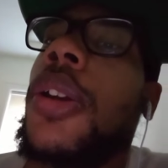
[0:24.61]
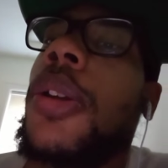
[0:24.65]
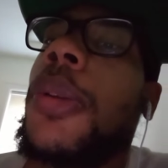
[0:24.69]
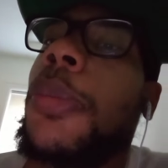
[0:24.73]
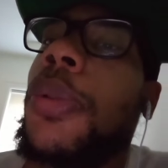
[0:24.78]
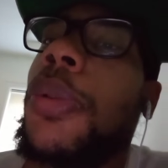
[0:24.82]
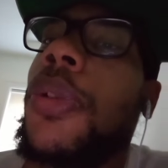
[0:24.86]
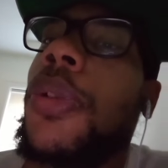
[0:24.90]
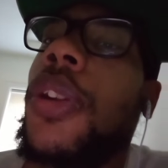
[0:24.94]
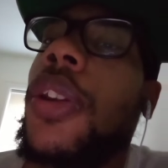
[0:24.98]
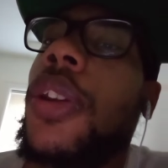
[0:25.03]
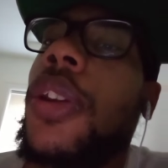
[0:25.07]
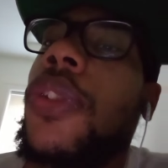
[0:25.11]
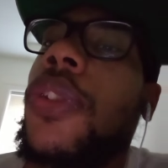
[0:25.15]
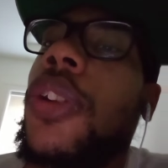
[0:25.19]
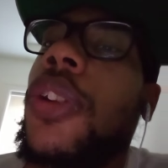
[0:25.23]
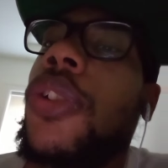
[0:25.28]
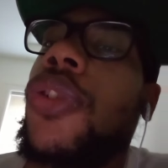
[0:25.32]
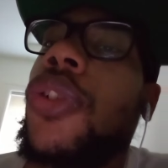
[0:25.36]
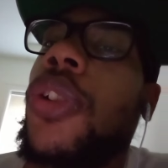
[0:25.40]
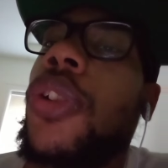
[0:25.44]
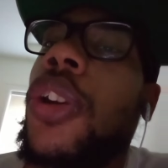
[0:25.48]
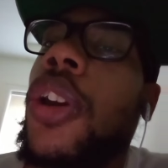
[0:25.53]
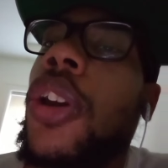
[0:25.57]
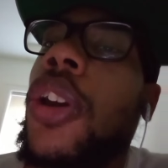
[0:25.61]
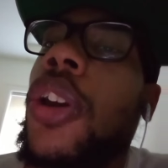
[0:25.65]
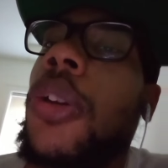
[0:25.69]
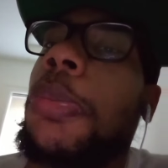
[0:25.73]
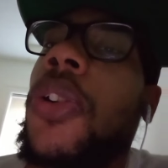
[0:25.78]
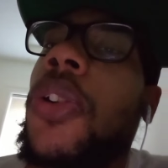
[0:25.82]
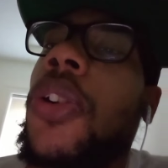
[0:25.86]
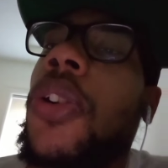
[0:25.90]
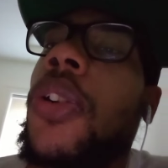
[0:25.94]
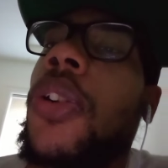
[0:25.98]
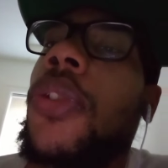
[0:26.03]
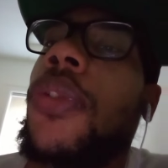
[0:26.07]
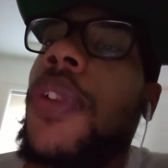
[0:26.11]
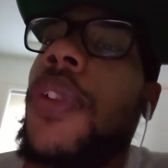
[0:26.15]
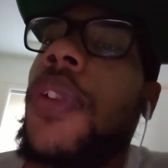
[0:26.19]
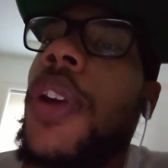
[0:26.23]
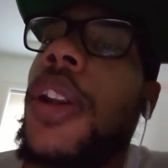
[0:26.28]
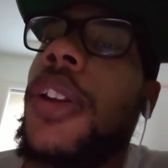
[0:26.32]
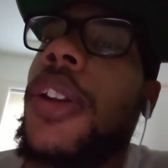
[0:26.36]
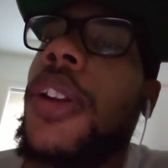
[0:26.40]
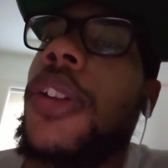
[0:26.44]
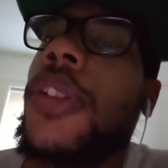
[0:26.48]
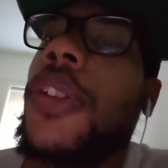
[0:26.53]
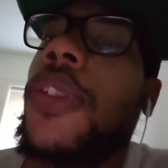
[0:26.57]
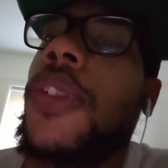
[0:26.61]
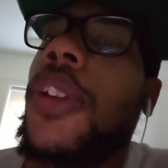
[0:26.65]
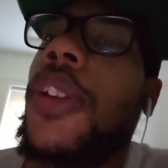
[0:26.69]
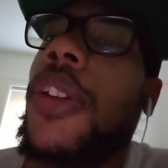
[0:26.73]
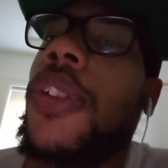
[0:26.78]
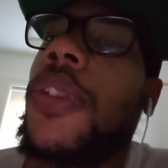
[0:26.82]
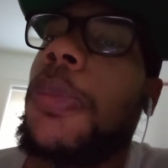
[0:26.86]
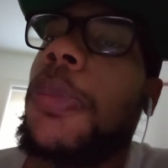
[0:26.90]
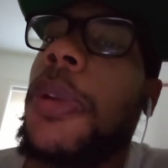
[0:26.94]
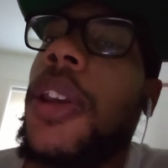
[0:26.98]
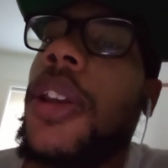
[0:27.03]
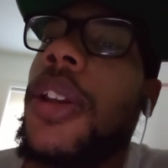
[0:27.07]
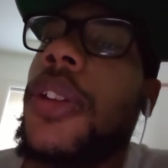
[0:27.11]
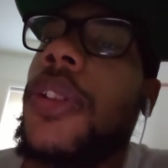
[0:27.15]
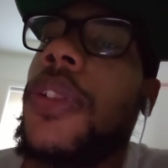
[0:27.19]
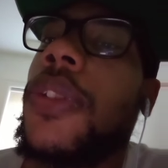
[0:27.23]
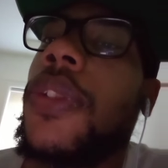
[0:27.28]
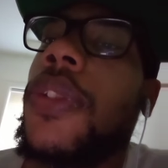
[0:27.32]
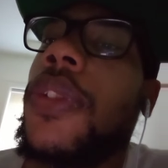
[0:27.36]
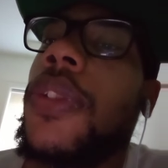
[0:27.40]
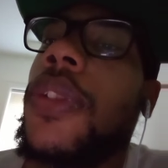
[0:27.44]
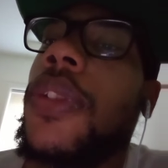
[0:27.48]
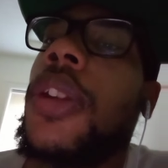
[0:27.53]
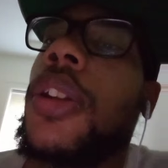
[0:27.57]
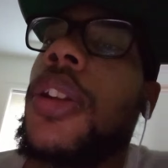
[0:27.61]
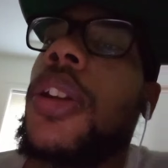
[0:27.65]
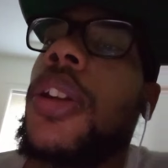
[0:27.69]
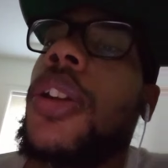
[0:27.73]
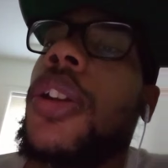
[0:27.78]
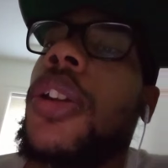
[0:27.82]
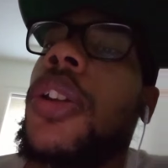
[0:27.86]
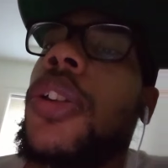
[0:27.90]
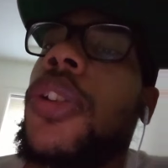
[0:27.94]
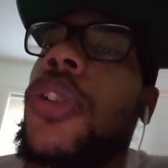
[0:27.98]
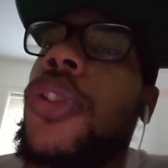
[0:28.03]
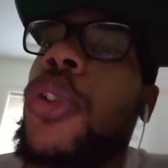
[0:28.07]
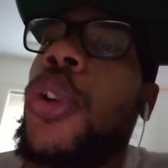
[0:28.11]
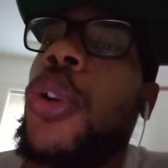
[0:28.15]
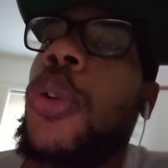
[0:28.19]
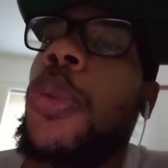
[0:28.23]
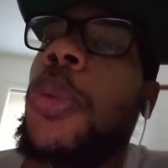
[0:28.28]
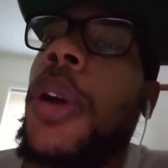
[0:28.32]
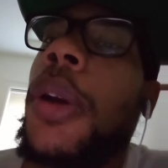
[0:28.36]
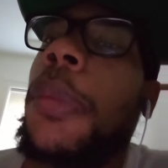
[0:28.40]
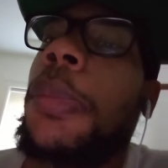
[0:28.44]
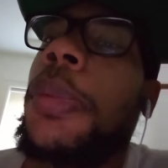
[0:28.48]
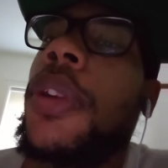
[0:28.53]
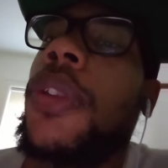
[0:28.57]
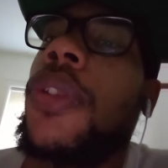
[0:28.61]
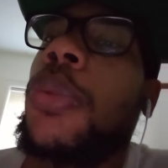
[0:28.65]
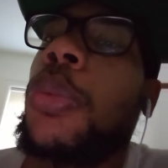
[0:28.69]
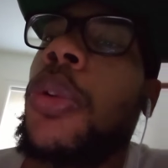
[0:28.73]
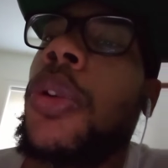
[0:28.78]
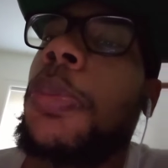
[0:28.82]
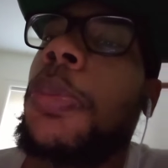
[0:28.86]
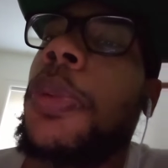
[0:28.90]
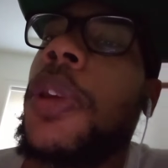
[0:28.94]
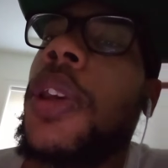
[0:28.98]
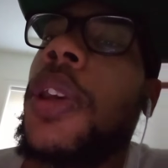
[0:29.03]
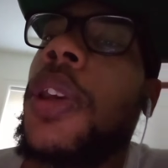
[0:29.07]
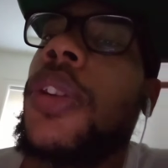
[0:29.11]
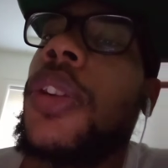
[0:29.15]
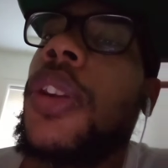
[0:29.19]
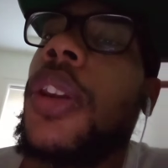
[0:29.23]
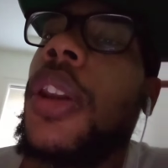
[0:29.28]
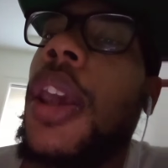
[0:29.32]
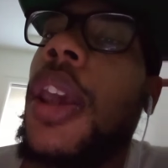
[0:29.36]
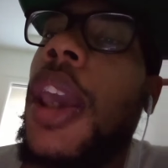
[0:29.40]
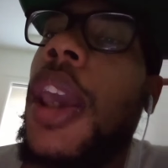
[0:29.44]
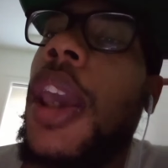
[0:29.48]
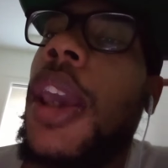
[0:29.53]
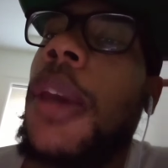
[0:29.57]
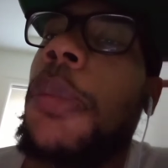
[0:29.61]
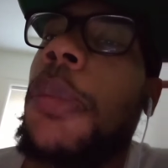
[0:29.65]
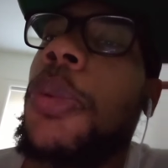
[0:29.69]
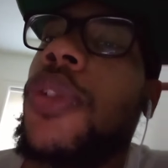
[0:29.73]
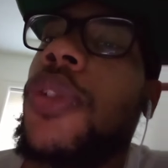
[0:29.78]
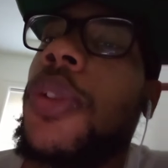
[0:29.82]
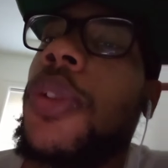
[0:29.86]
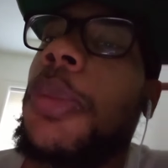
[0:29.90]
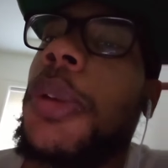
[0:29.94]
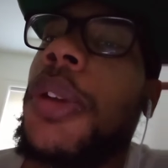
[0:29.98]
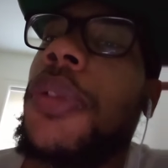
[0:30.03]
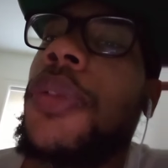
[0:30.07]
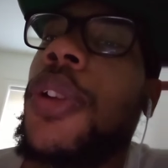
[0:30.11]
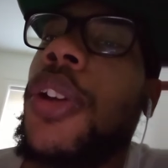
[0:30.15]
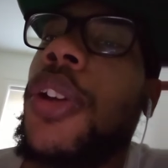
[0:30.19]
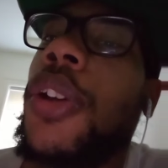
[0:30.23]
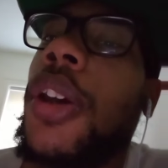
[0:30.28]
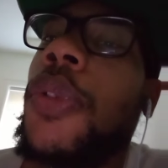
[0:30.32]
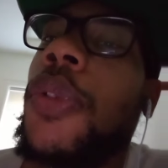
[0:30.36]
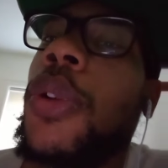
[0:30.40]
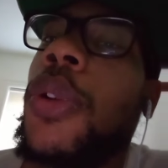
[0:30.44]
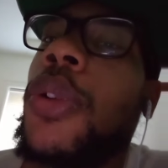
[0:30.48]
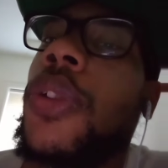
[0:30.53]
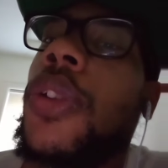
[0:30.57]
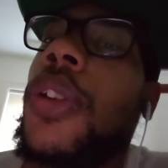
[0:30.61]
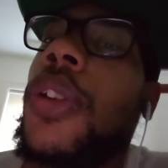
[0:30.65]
Police need your help on finding the suspects. No weapons weren't being able to be recovered.